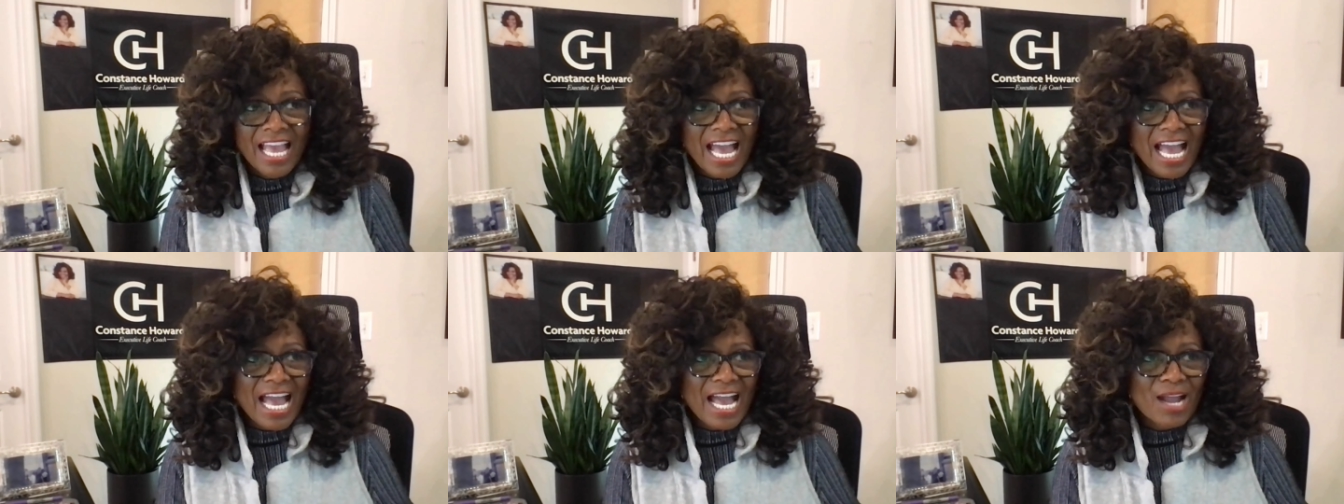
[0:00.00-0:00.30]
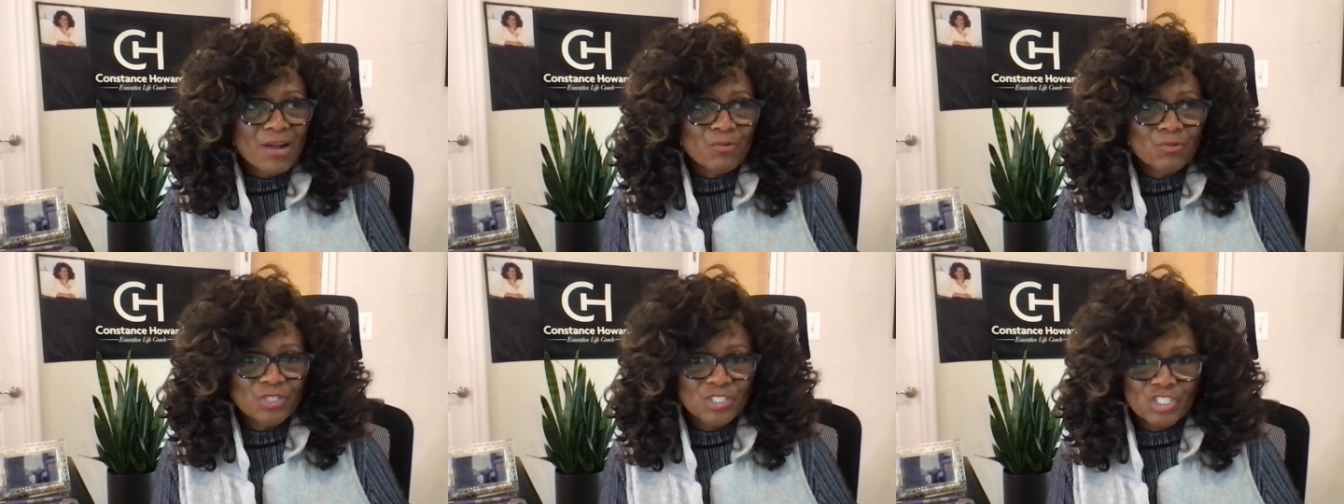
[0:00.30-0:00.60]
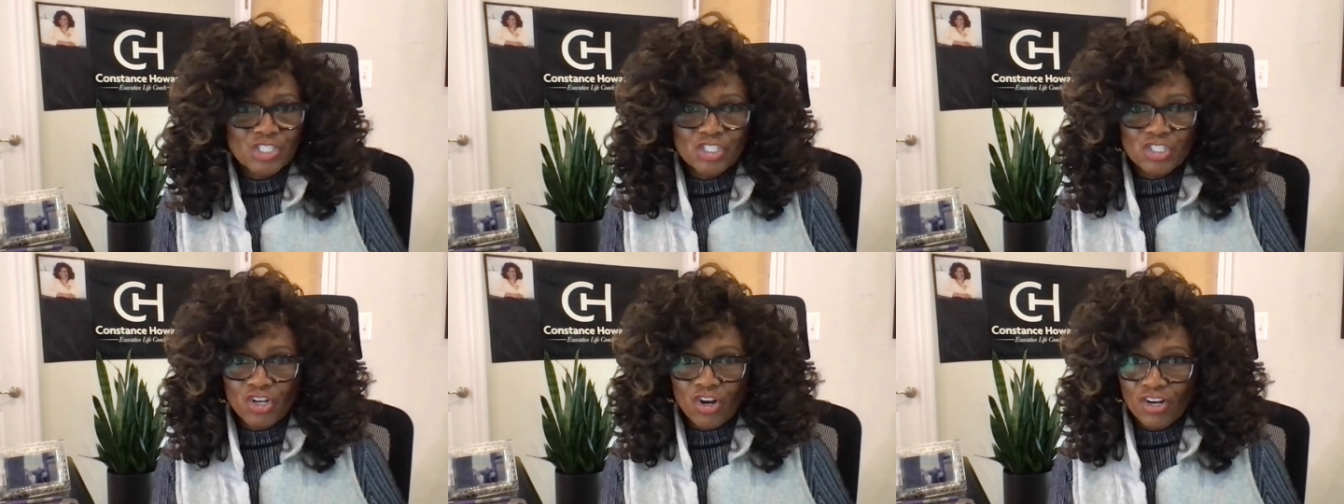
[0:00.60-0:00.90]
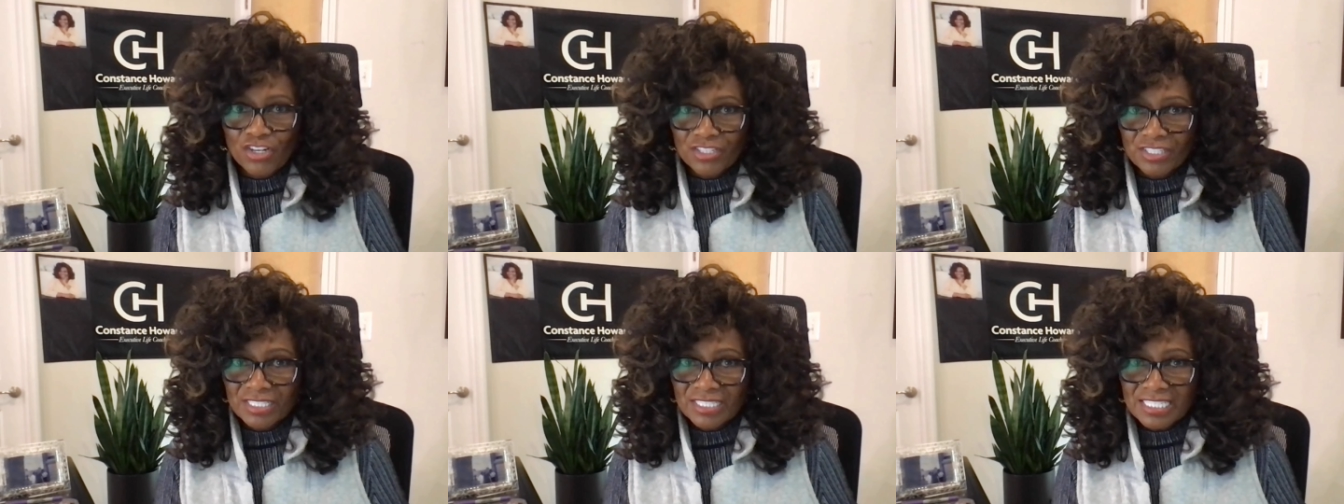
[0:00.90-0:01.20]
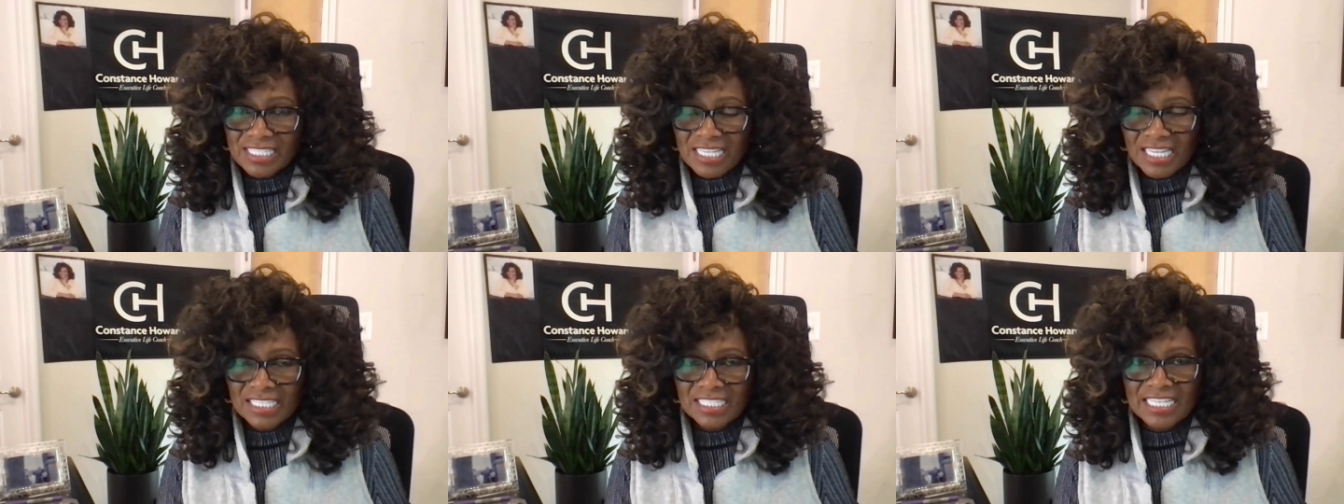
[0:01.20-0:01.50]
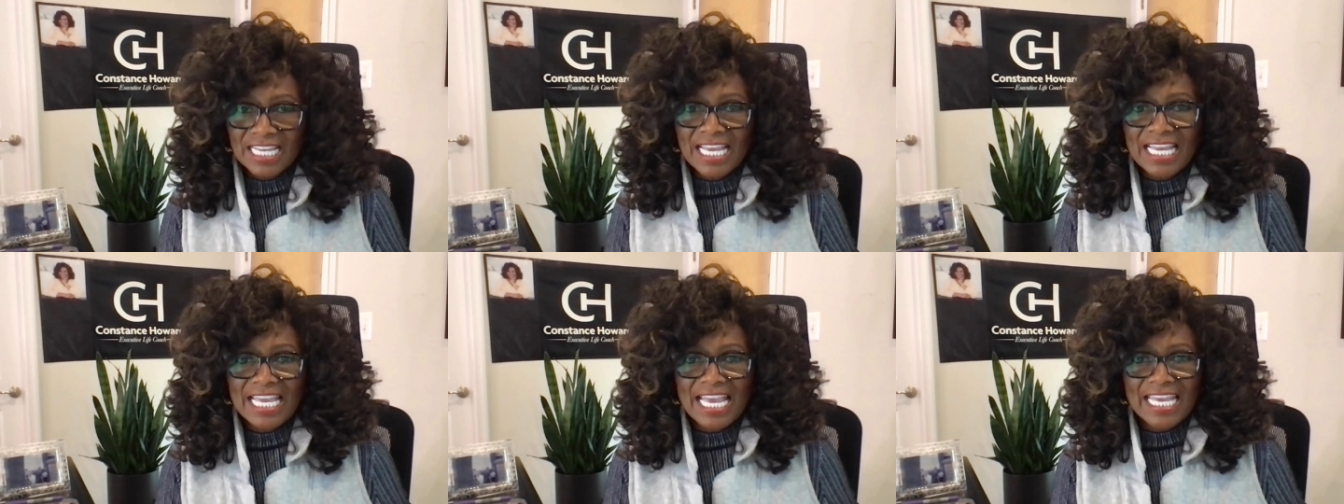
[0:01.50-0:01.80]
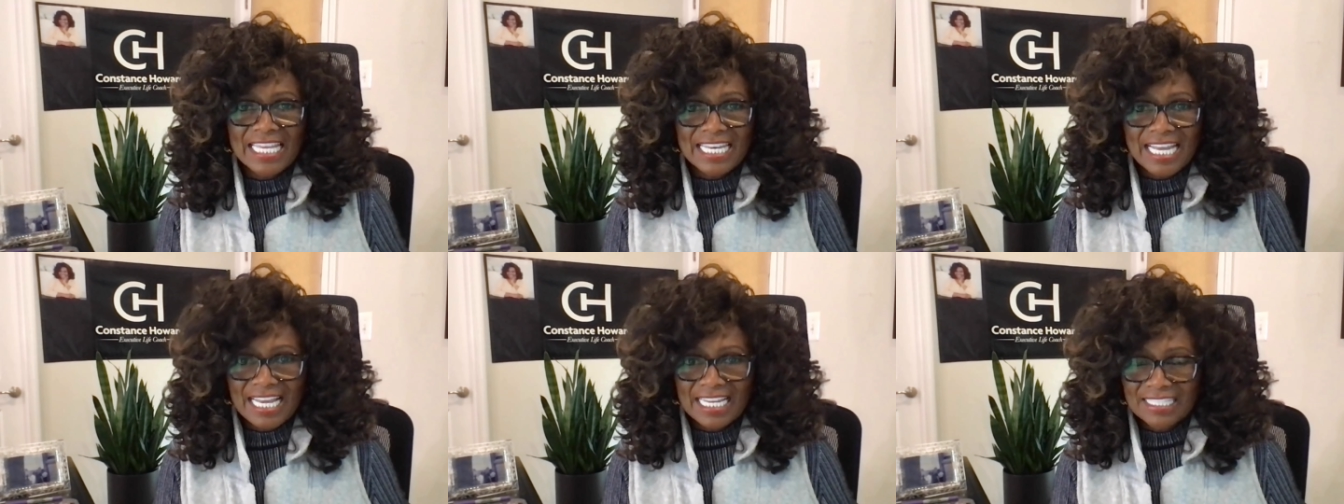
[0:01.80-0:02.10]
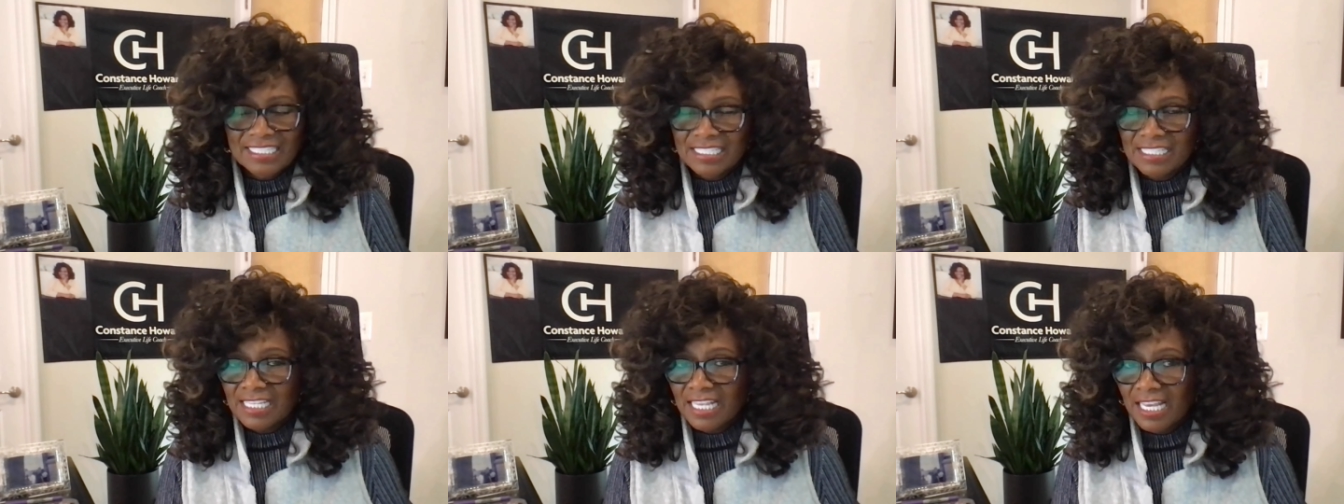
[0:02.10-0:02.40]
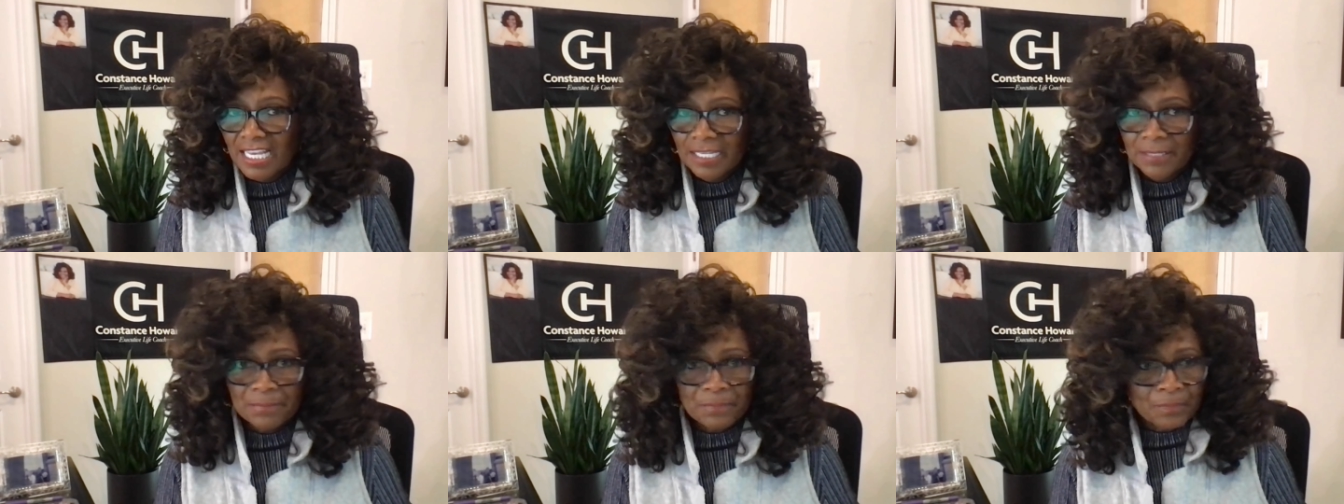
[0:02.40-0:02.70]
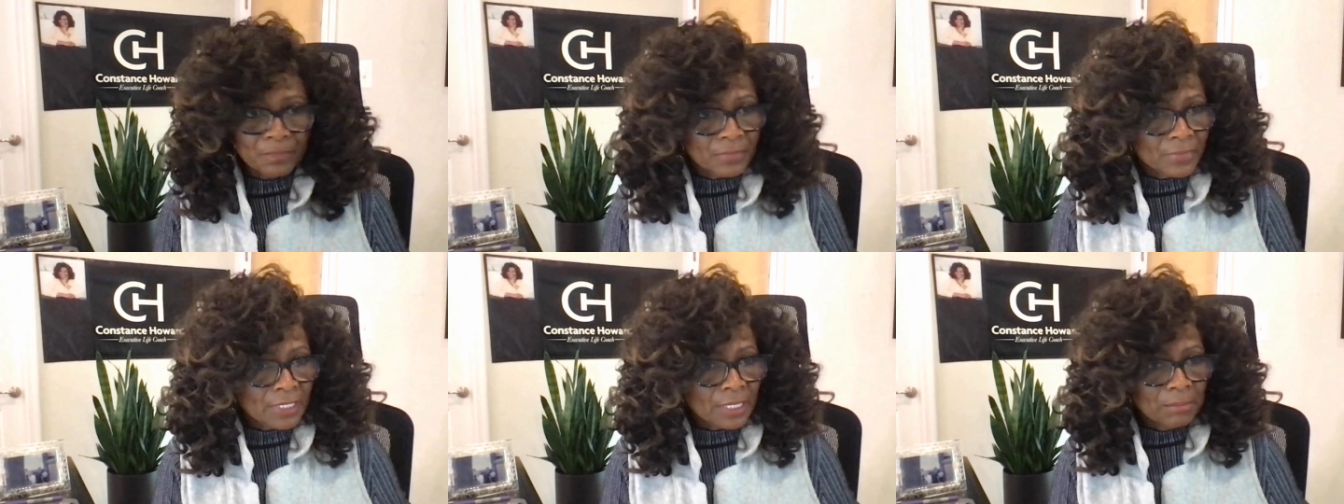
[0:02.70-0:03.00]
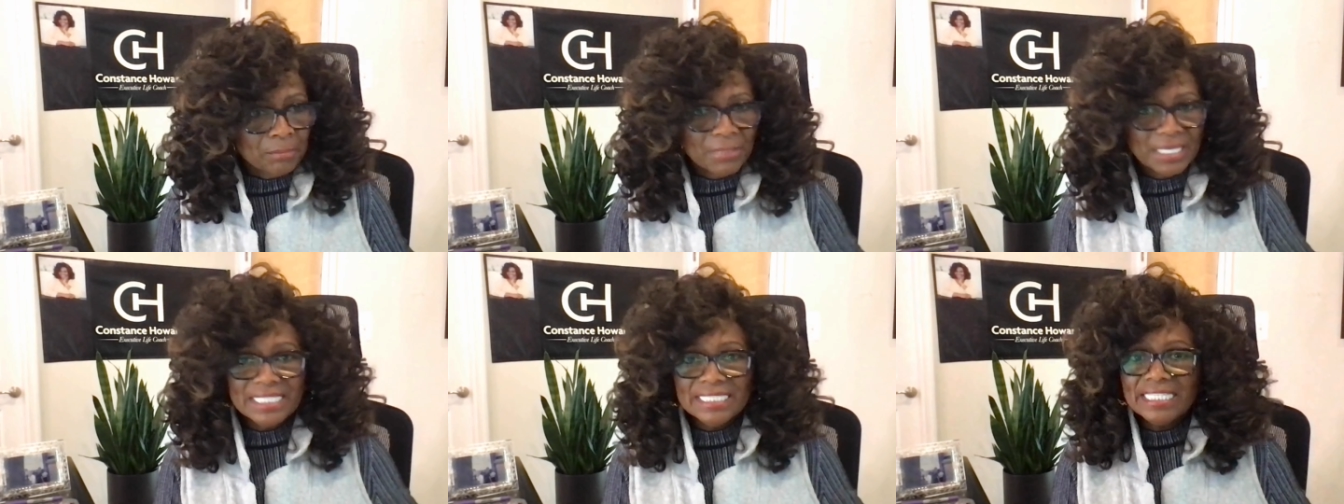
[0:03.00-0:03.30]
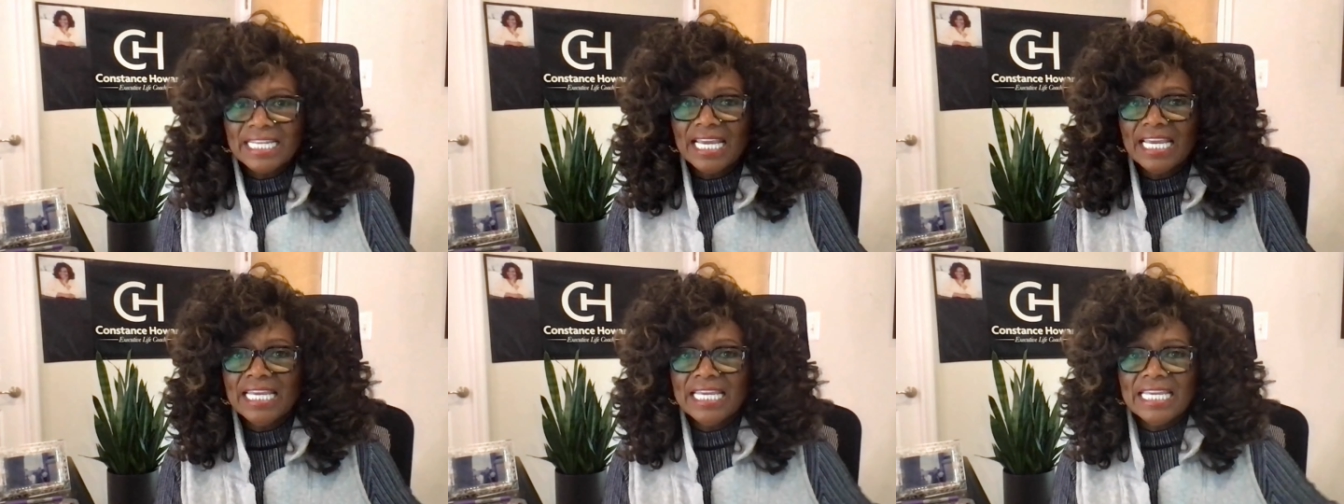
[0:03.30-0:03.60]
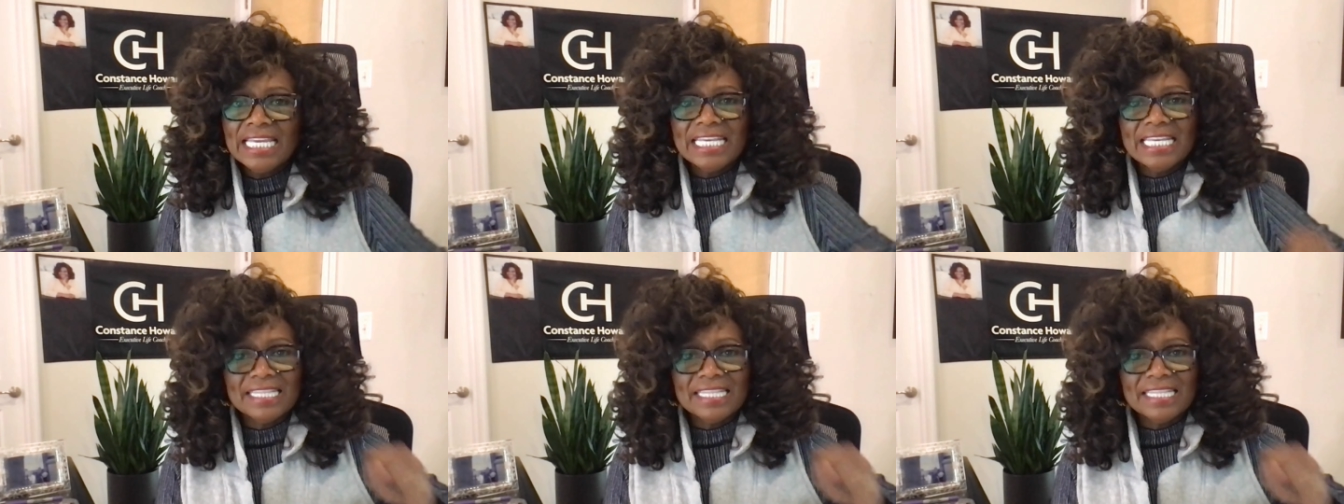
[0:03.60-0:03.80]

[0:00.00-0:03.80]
I would start on Sunday and I'd say, Monday,